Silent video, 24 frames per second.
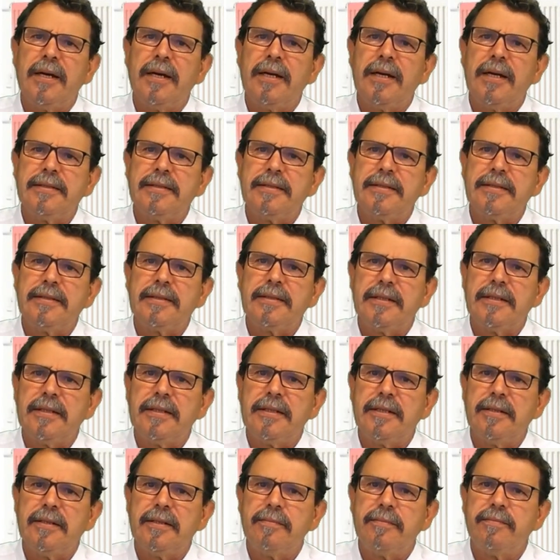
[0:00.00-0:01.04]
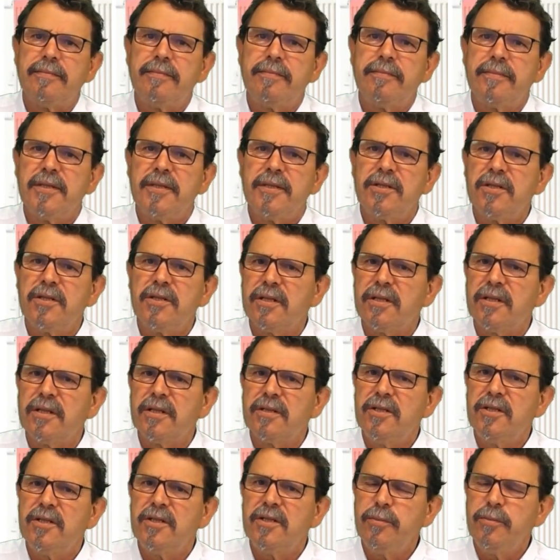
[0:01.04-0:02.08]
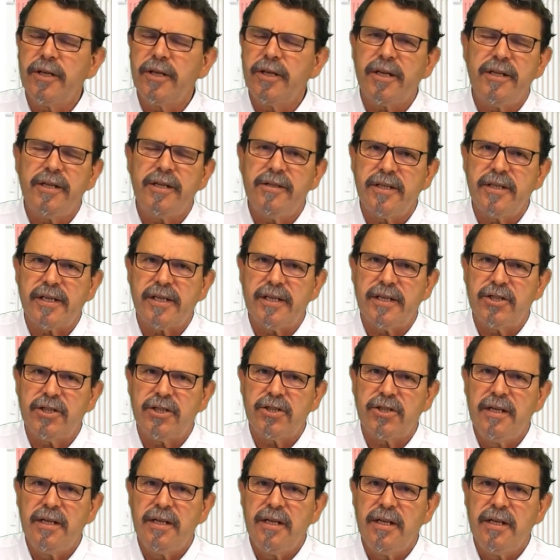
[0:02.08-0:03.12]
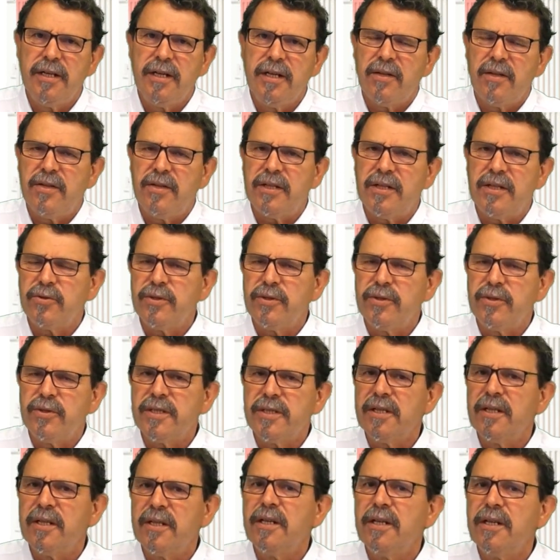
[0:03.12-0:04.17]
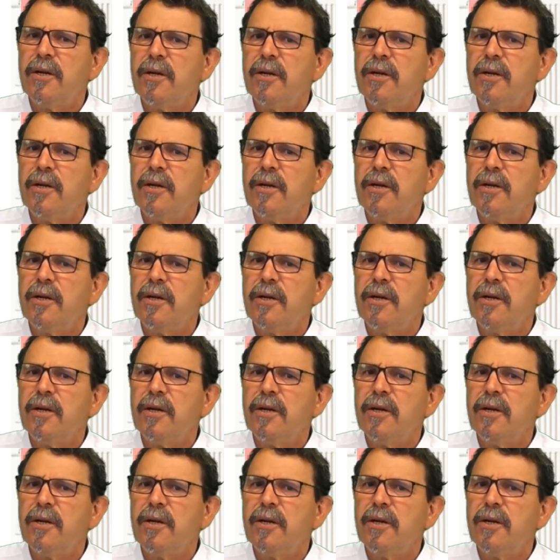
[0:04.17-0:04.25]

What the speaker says: and this is a typical indication that there is